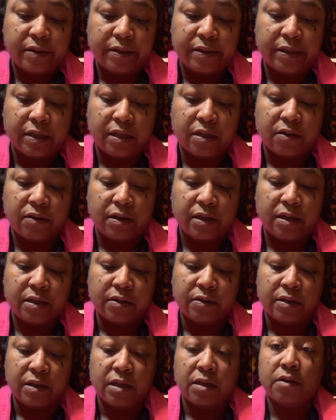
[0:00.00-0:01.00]
Y'all know how I
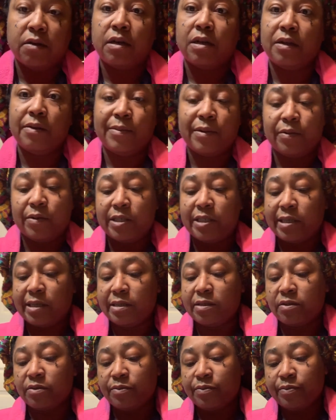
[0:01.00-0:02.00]
do. Y'all know I love my witch
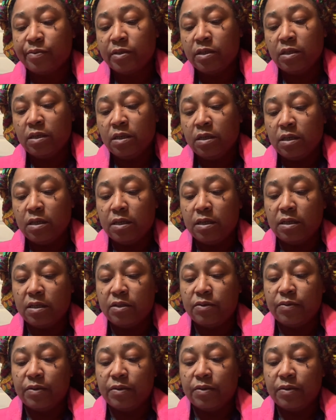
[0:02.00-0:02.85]
hazel. It is